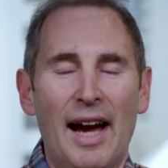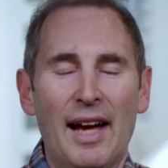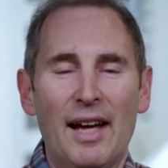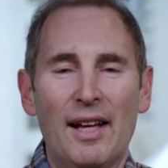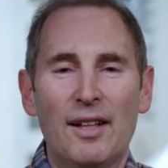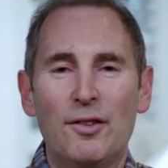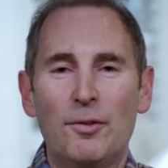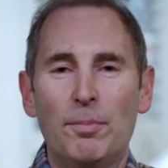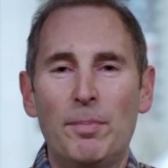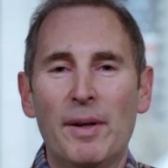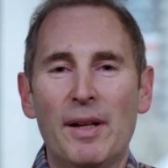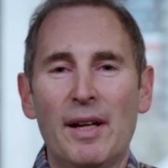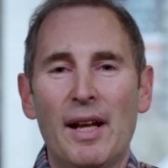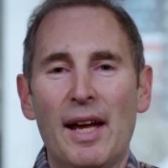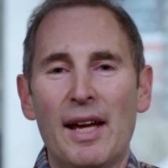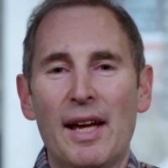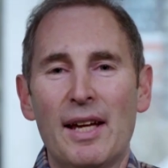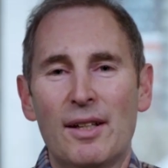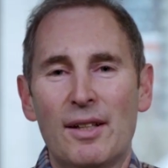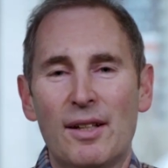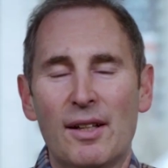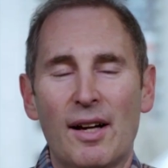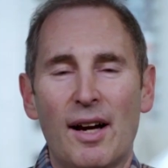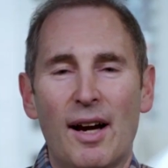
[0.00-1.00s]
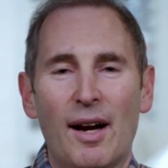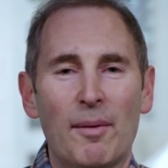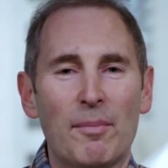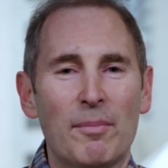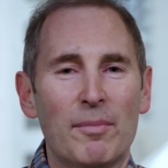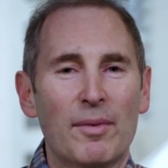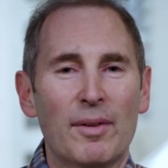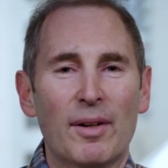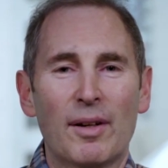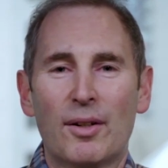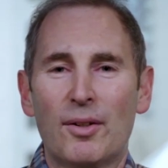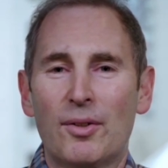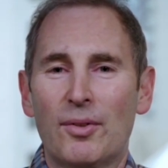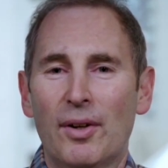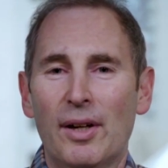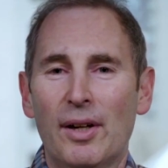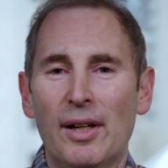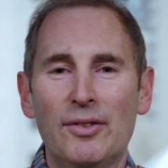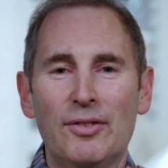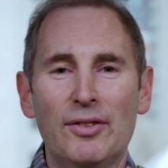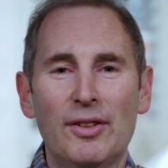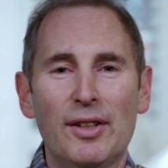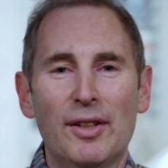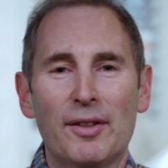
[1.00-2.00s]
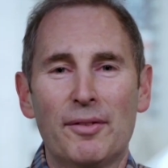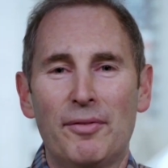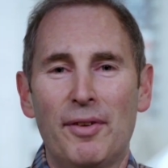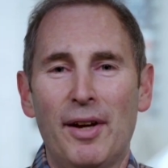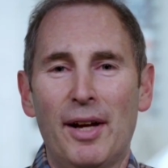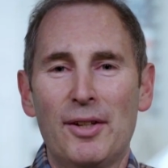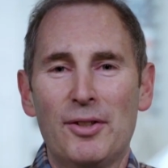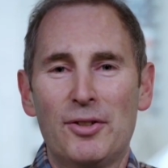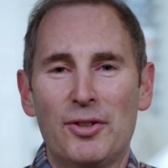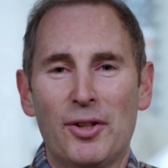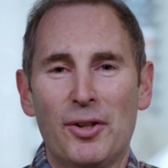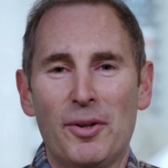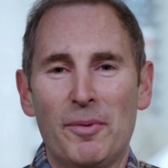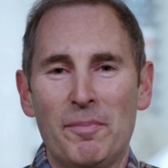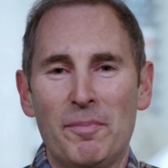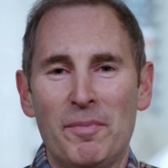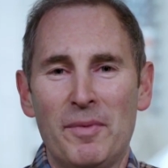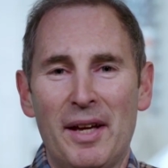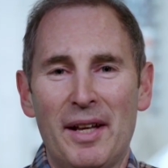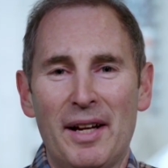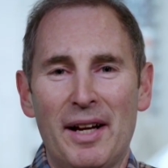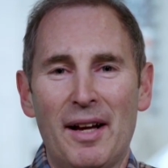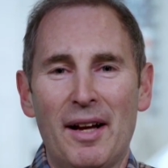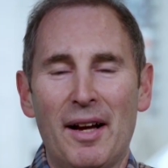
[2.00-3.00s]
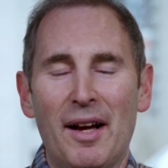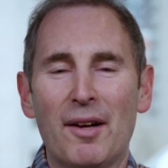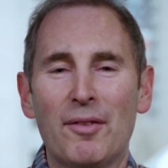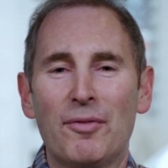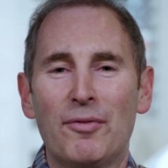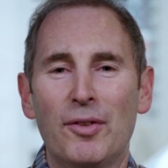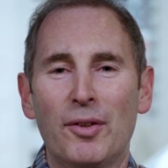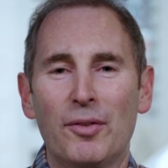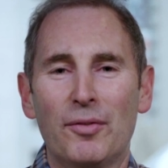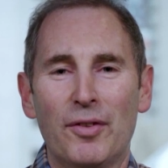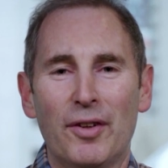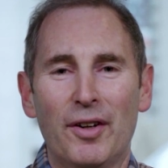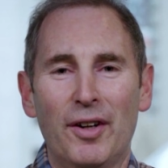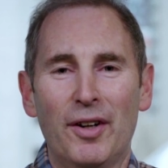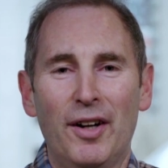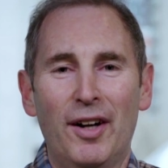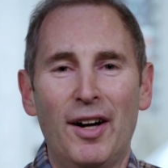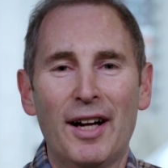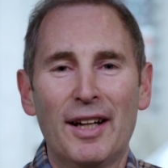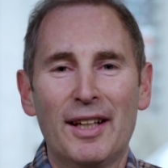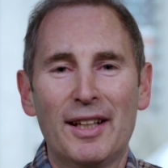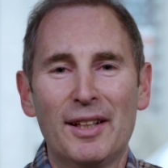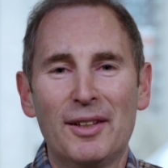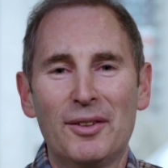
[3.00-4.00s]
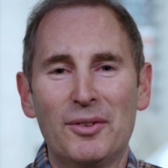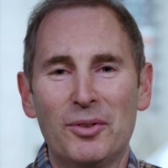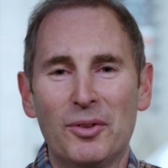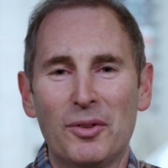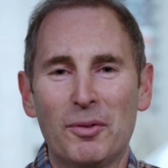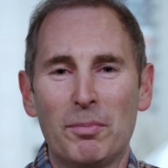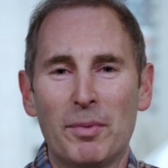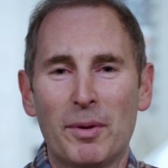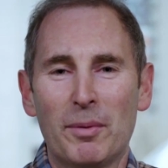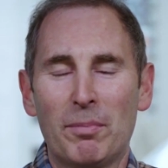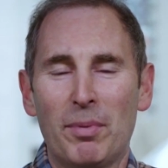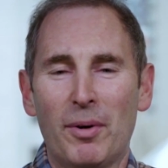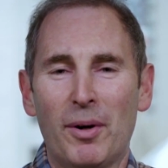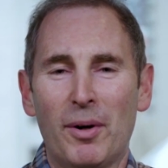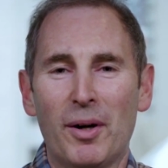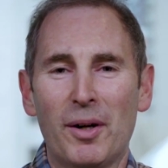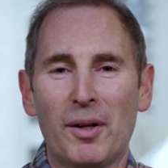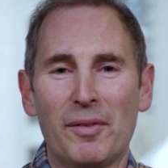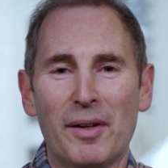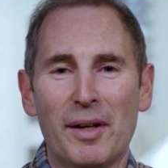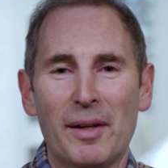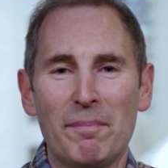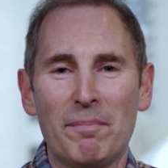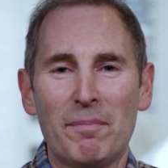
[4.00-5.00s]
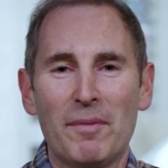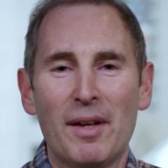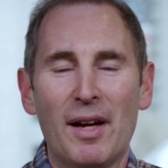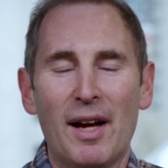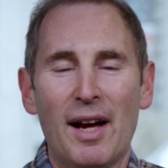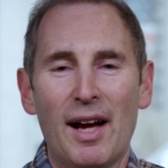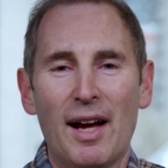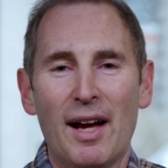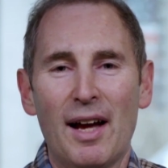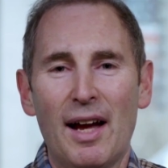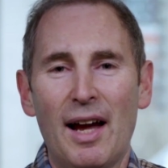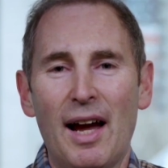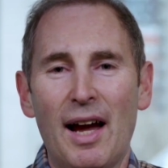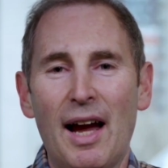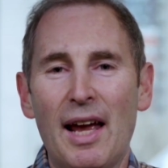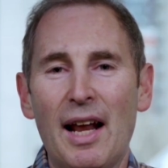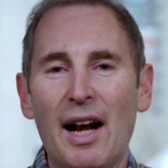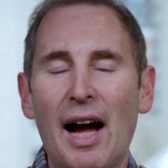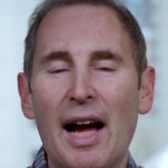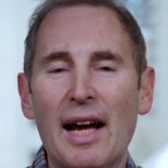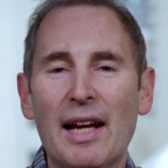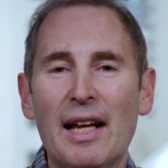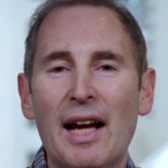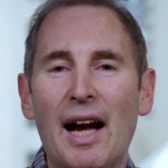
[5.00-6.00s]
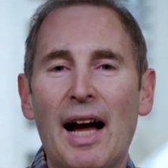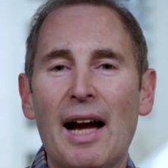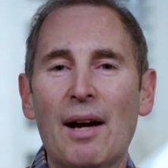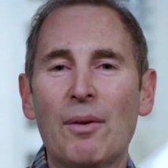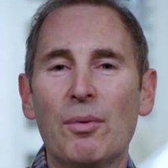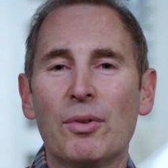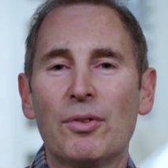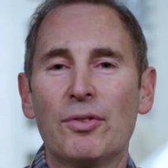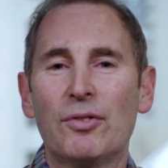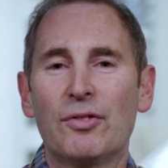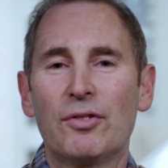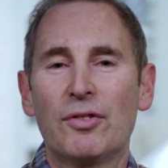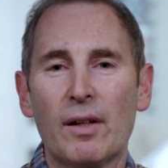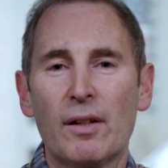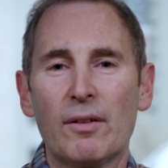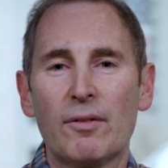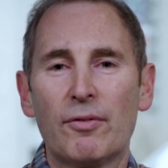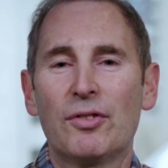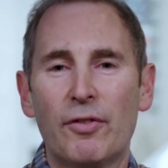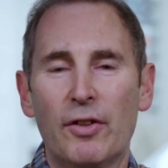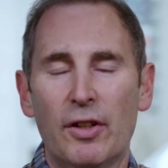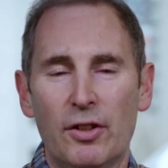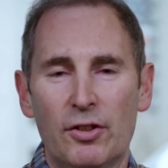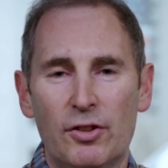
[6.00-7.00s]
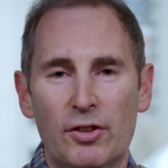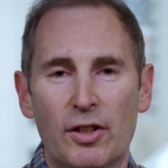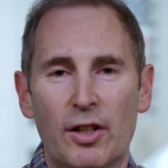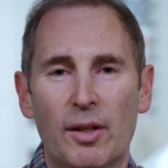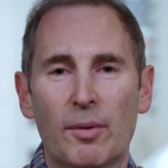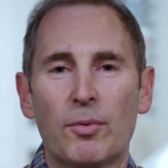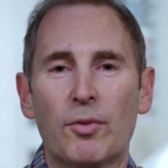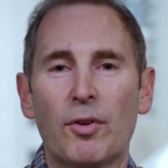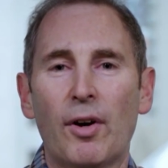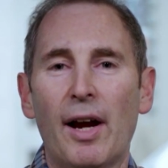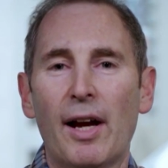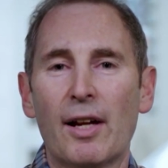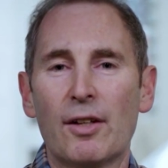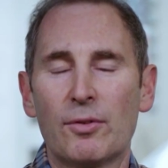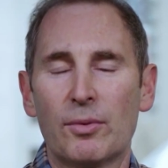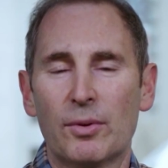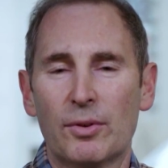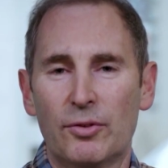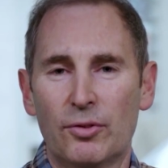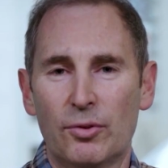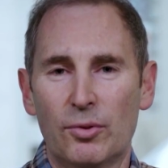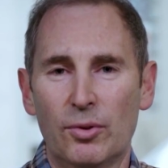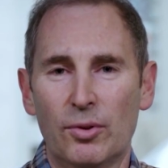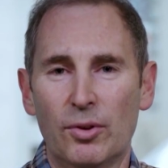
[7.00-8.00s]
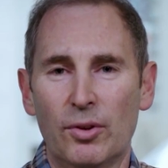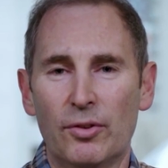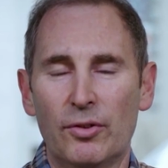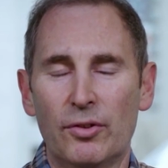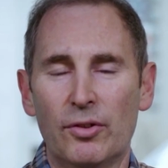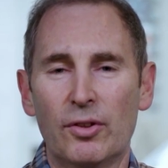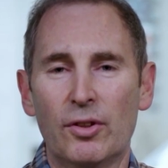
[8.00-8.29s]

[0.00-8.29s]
it's been a crazy adventure, and I feel very lucky to have been part of it. I was finishing up graduate school, as you